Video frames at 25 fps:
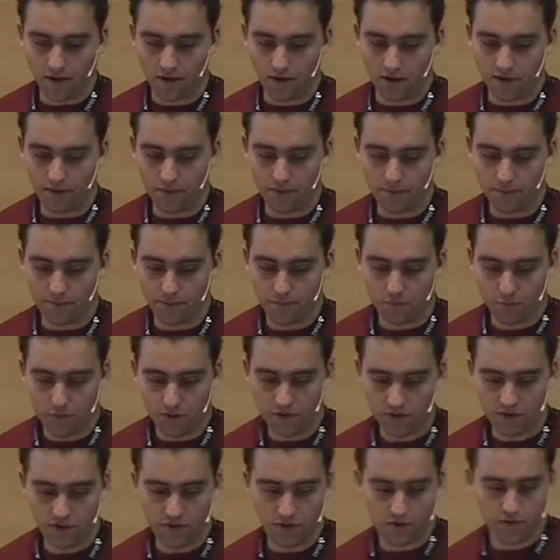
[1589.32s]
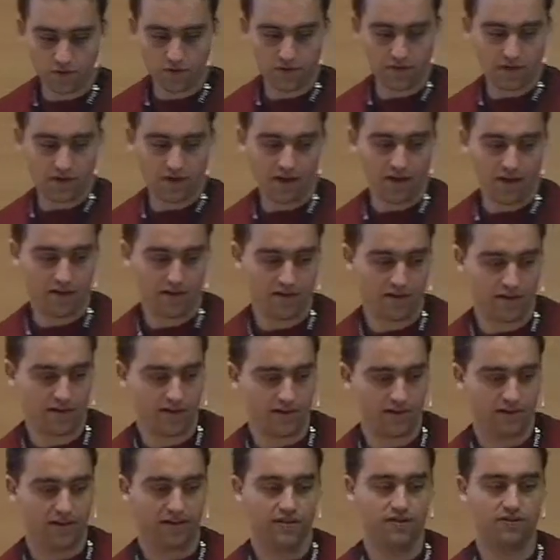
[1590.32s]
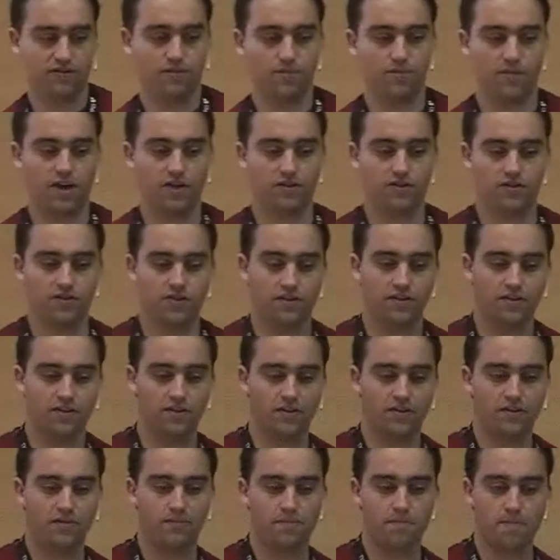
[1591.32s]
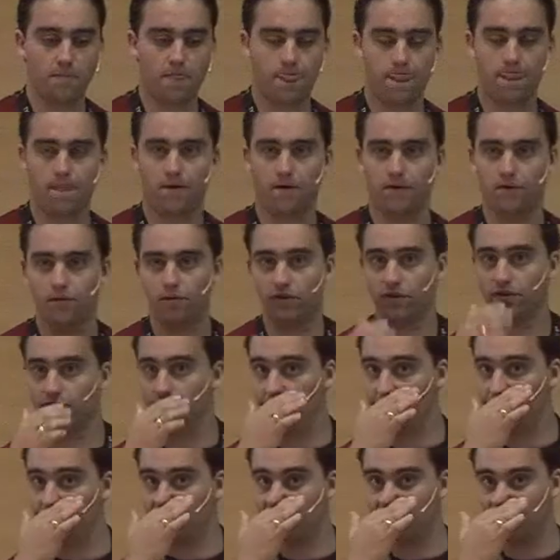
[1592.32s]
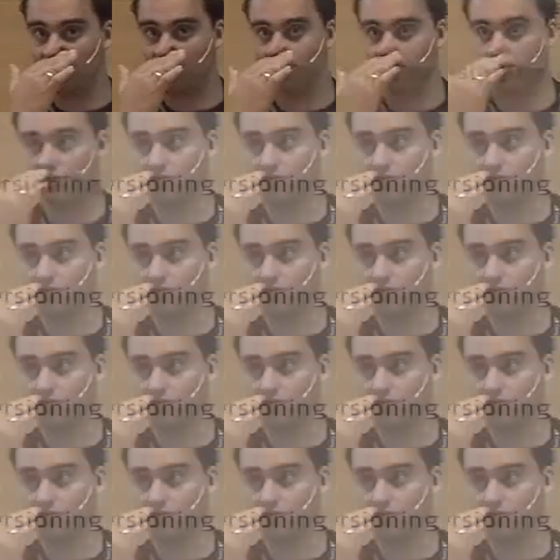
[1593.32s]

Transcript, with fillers: Um, one note I'd, I'd, like to mention uh, one feature of